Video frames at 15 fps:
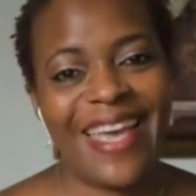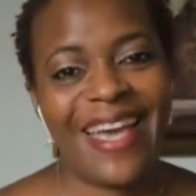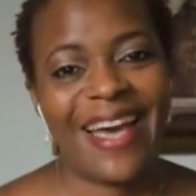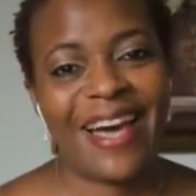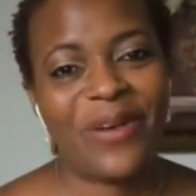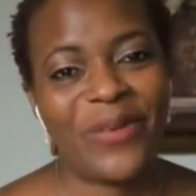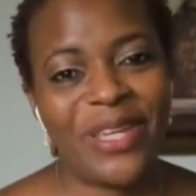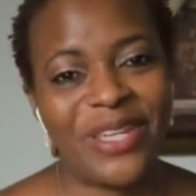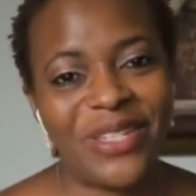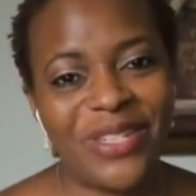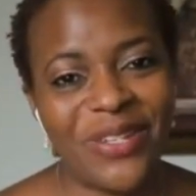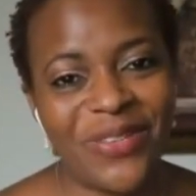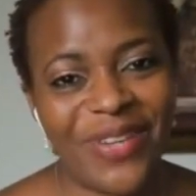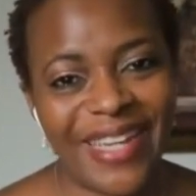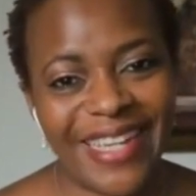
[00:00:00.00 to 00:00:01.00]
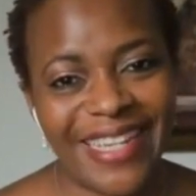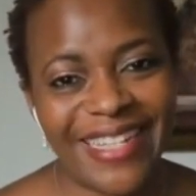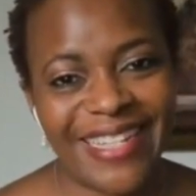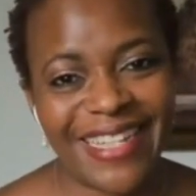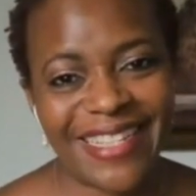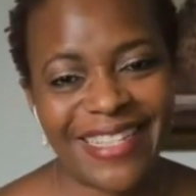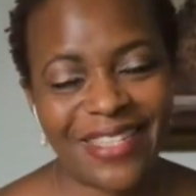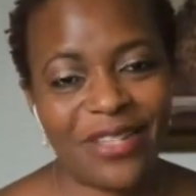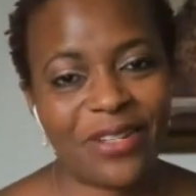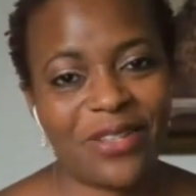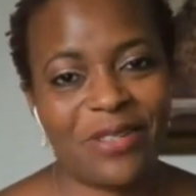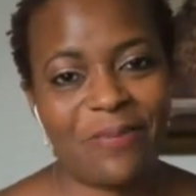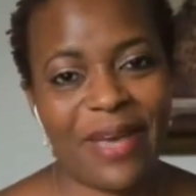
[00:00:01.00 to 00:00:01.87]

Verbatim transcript: How are you doing? It's Dr.